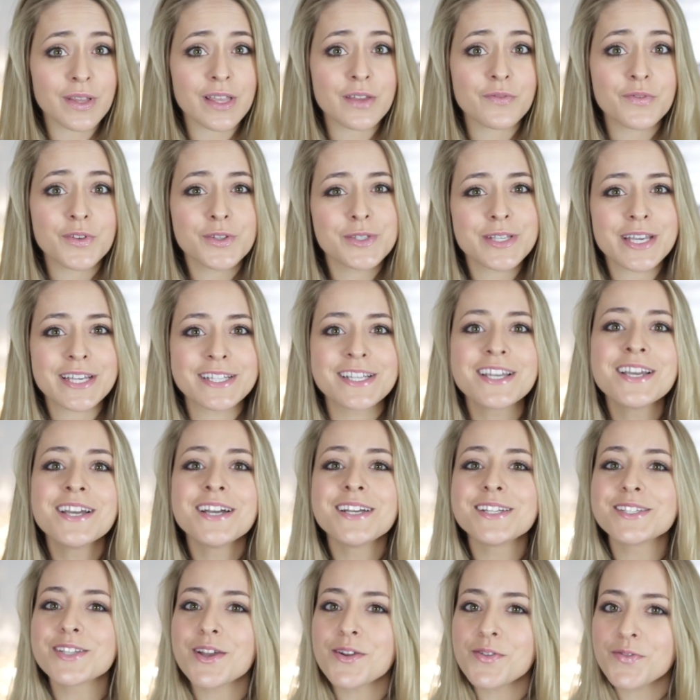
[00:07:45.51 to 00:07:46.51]
If you did,
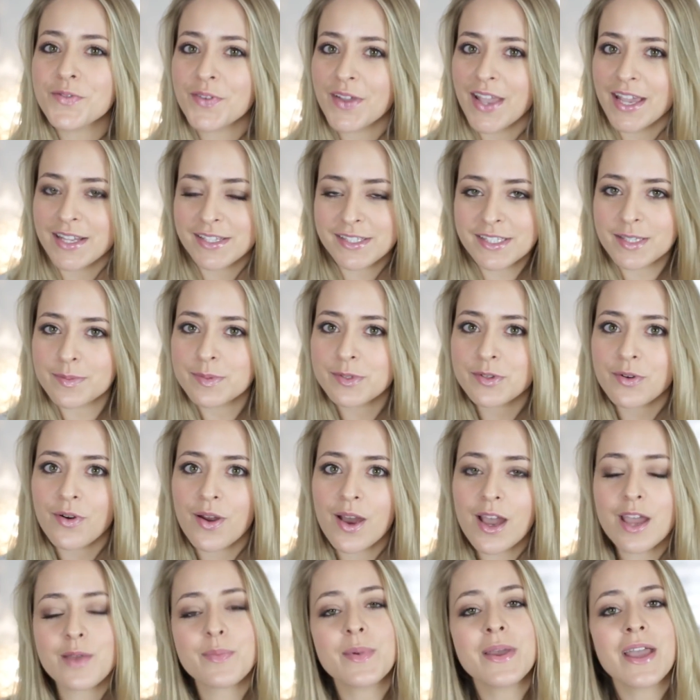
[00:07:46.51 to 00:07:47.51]
don't forget to
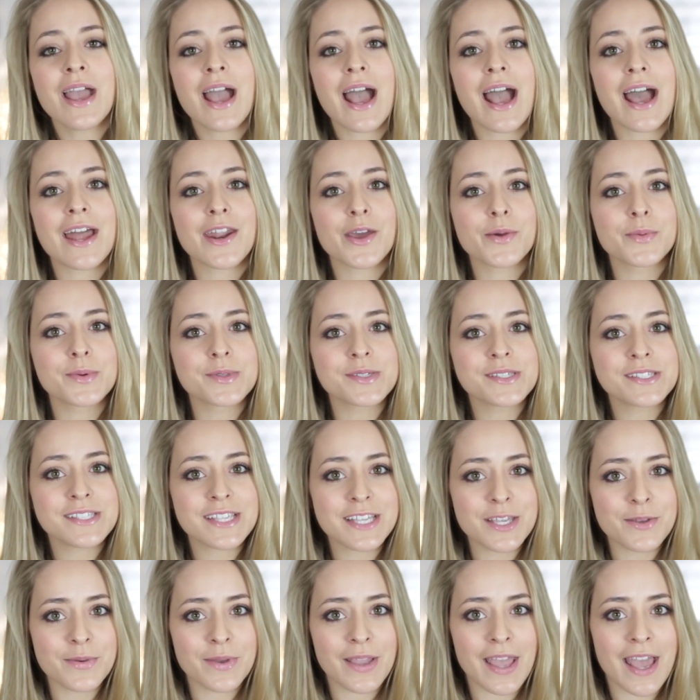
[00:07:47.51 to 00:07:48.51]
subscribe, and I will
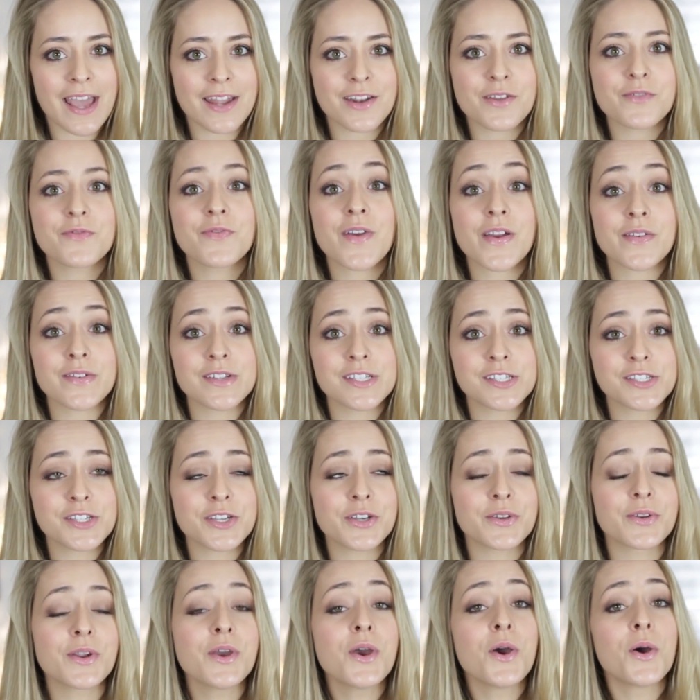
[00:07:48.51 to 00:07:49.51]
see you again very
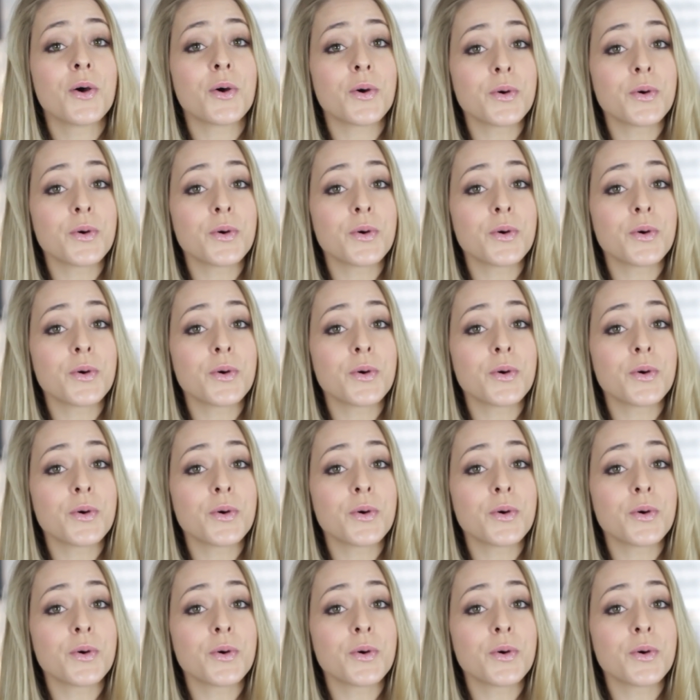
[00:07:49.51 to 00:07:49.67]
soon.